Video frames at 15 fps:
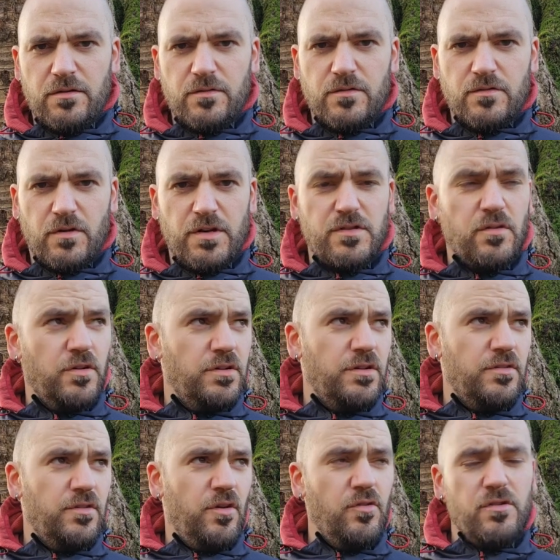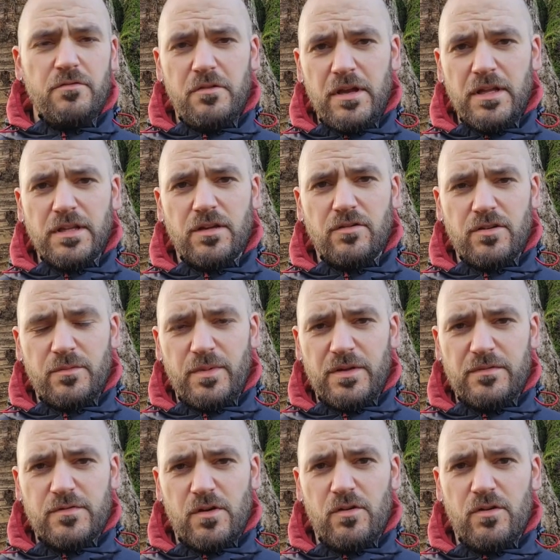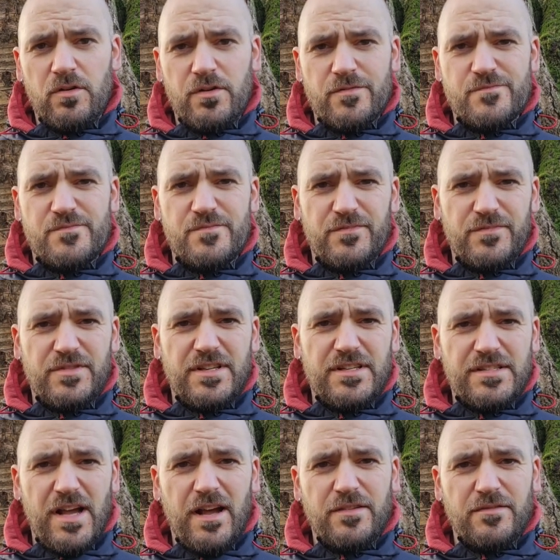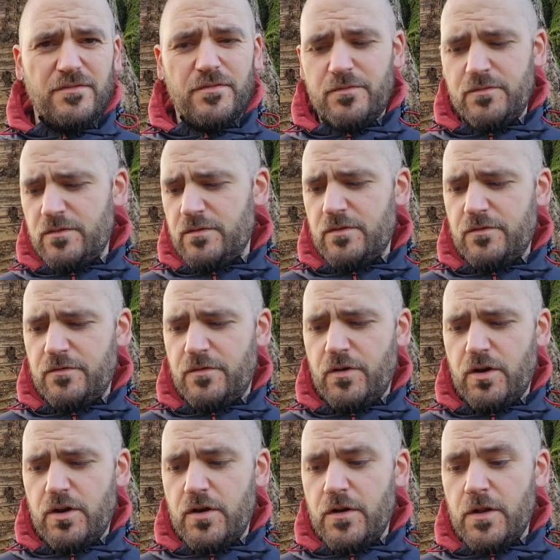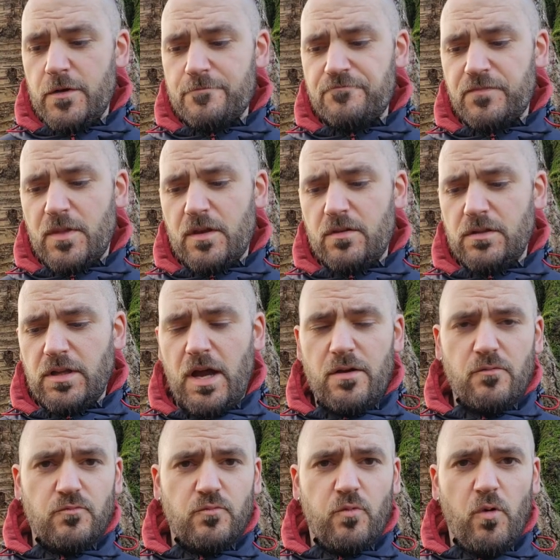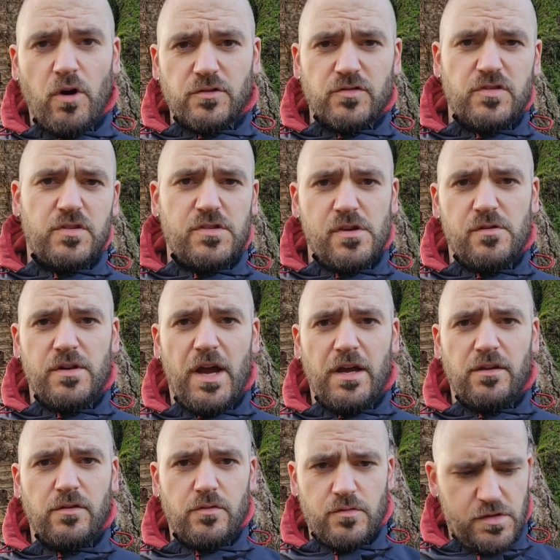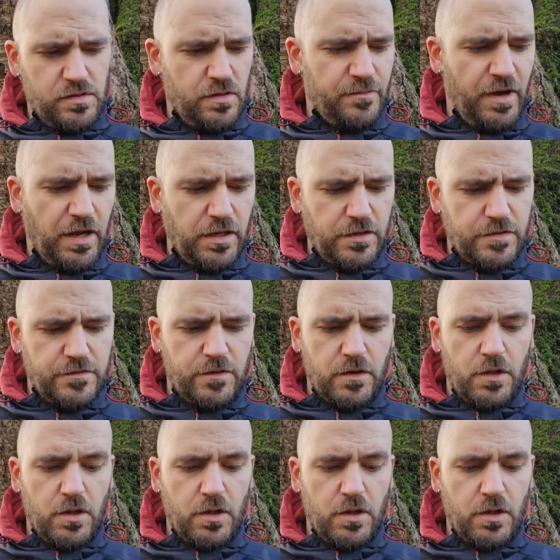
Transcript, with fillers: So it's only really going to be sort of designed for like 1 to 2 night use at the max.